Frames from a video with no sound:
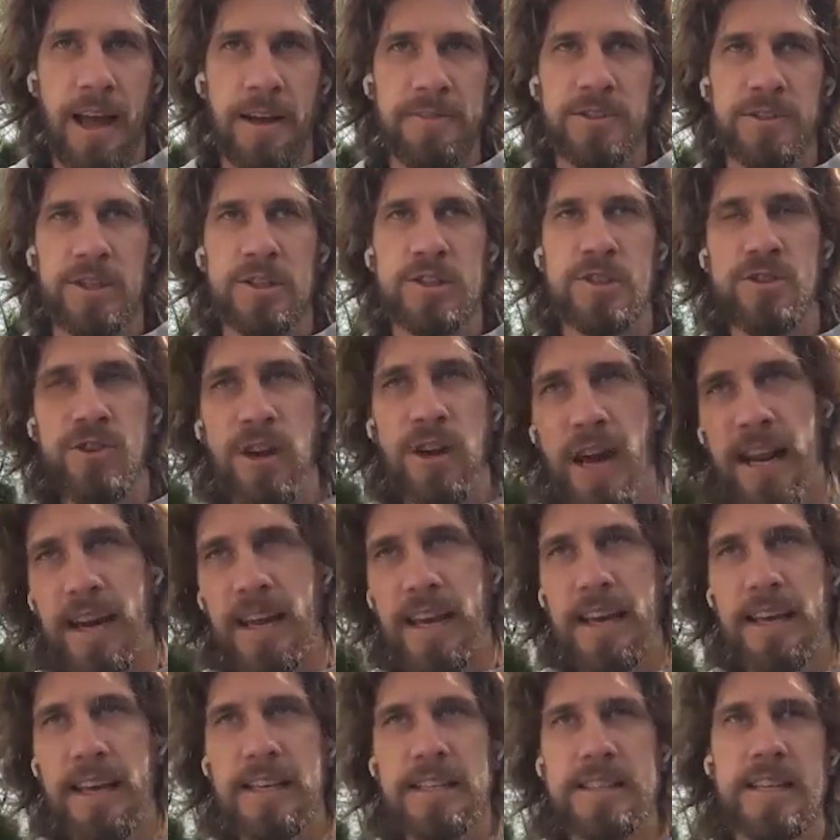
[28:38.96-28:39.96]
after
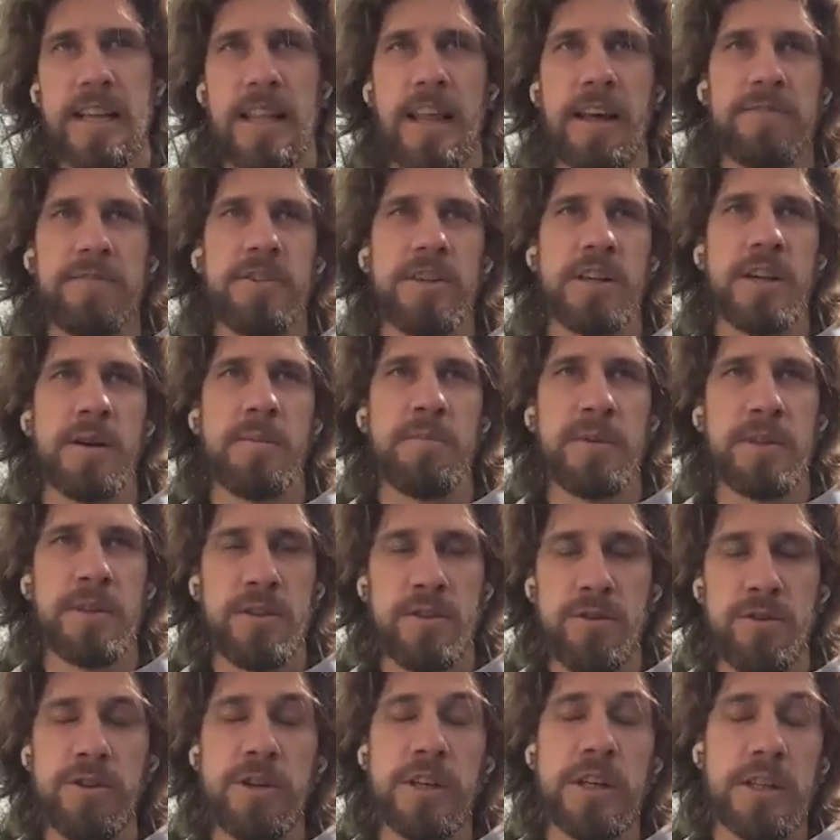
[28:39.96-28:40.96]
trainings and
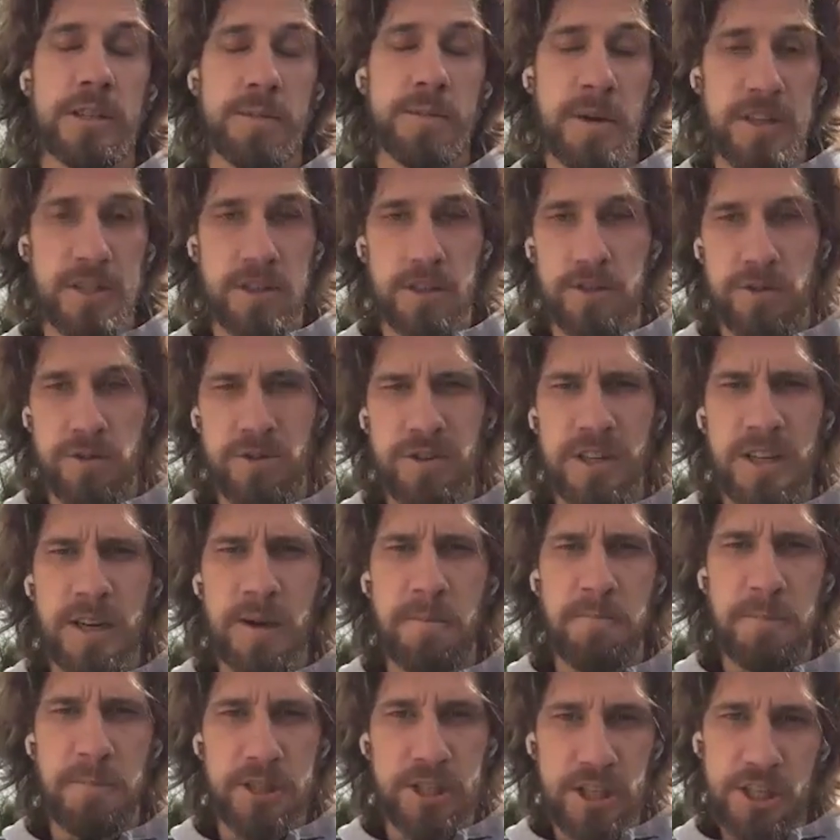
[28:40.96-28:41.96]
especially during
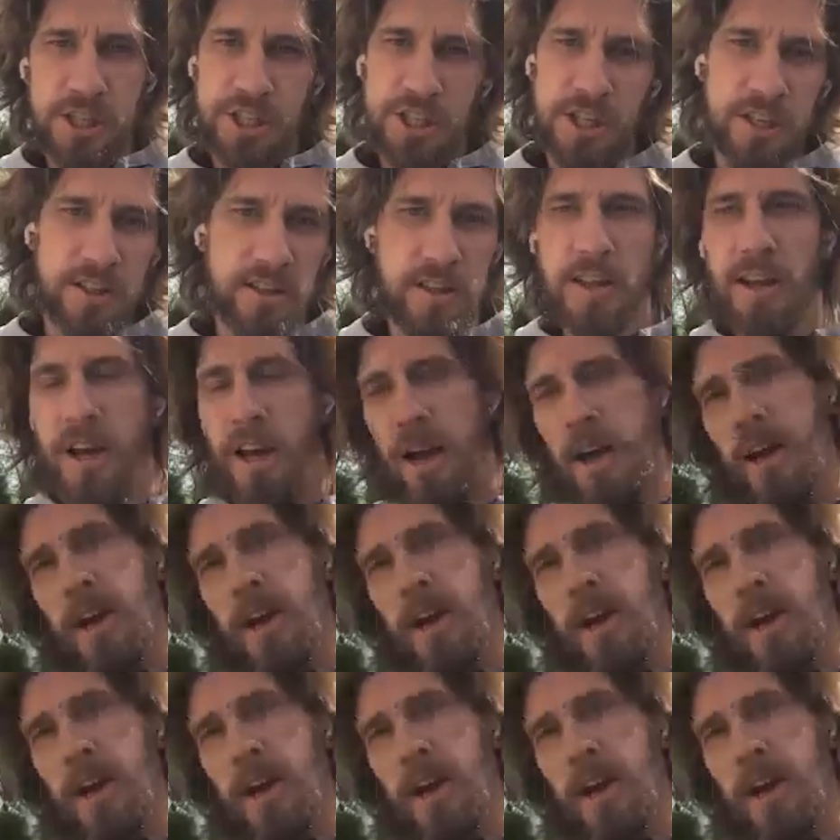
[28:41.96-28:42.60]
competition,